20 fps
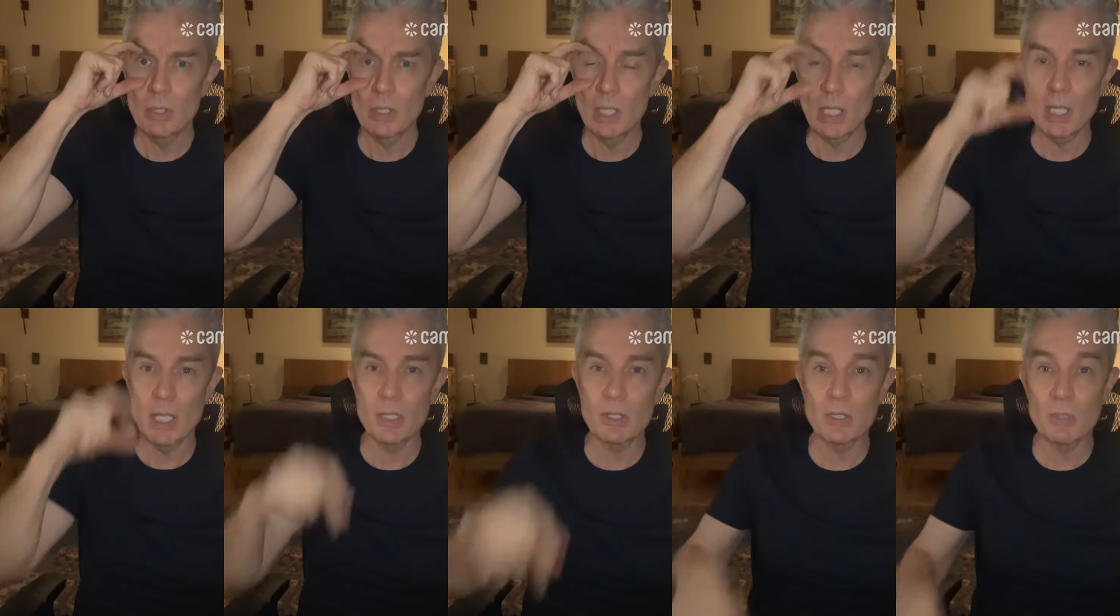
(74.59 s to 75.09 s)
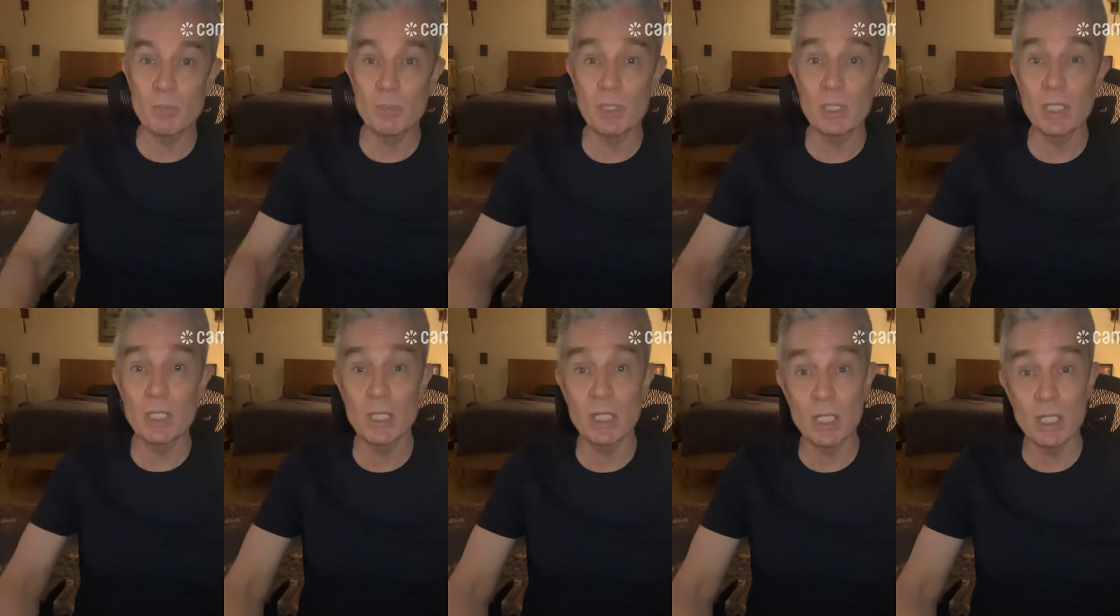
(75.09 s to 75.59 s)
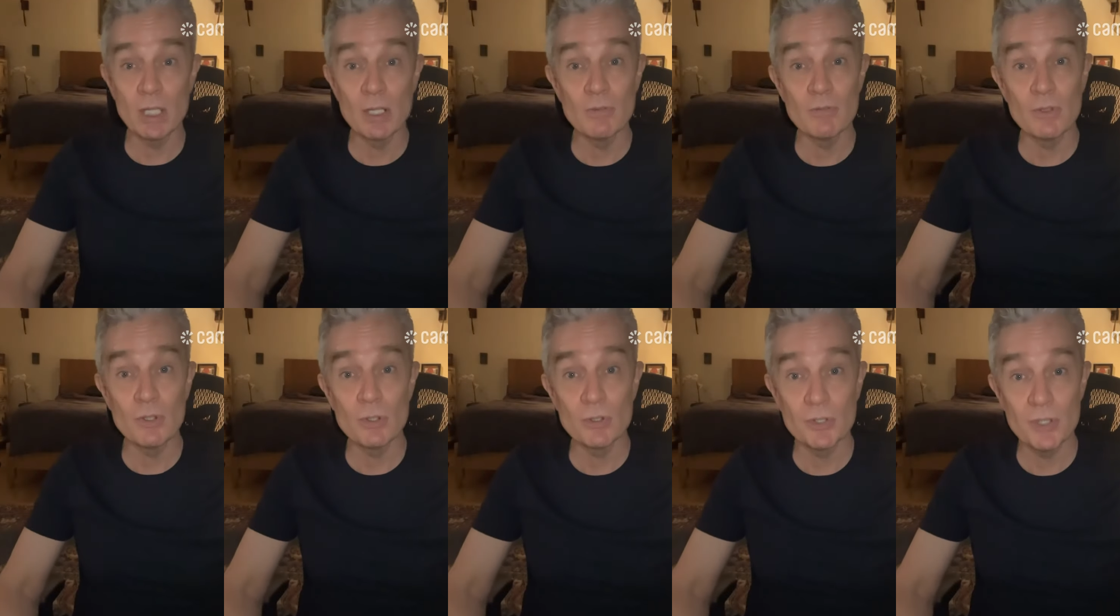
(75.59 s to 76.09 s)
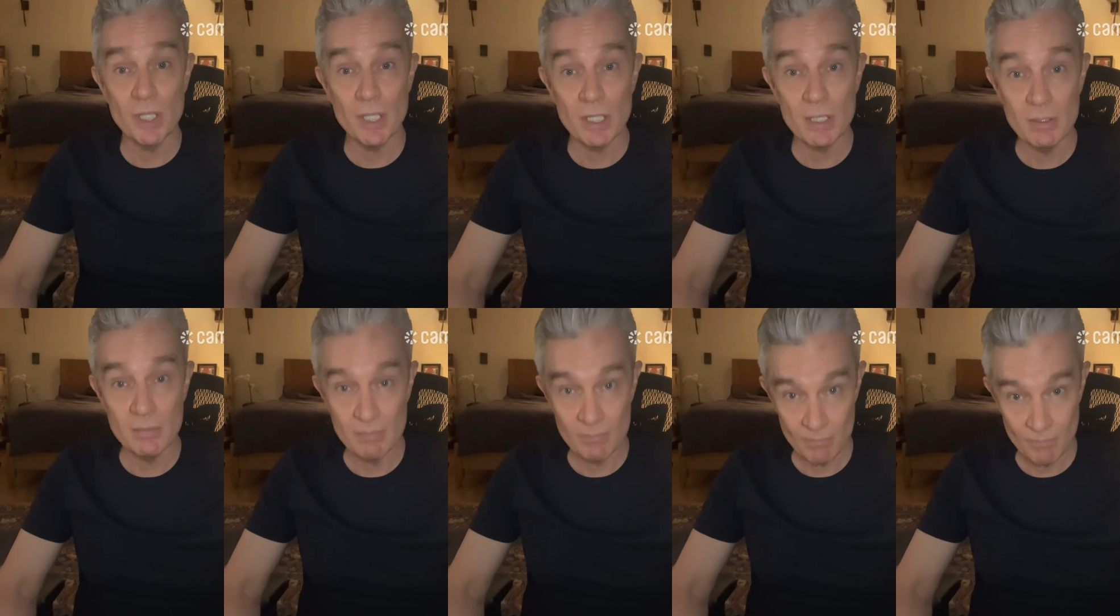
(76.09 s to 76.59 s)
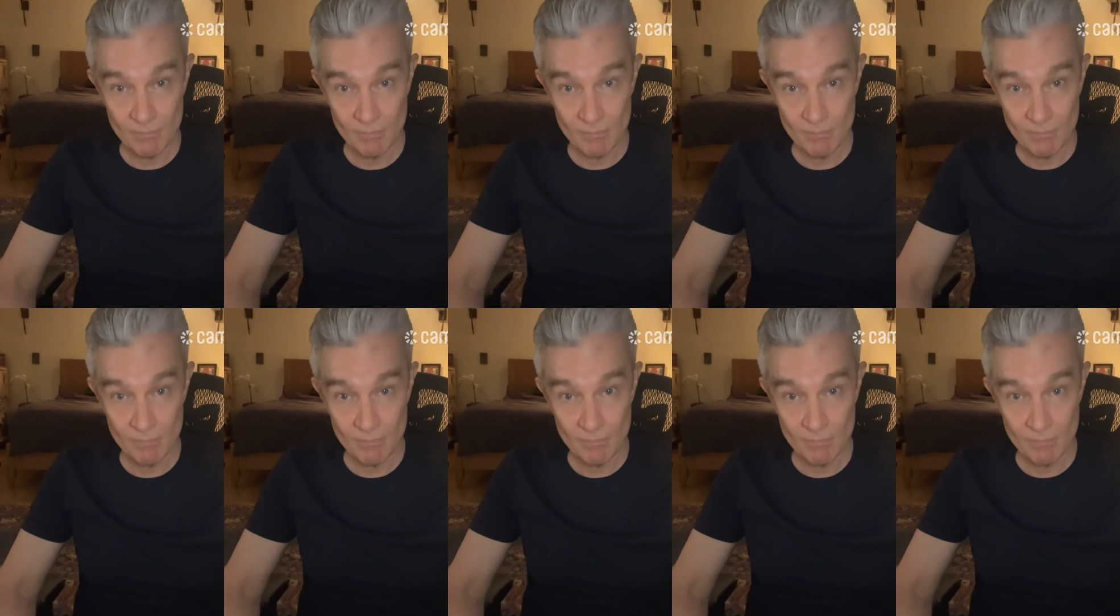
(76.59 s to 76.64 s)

at the beginning of your day.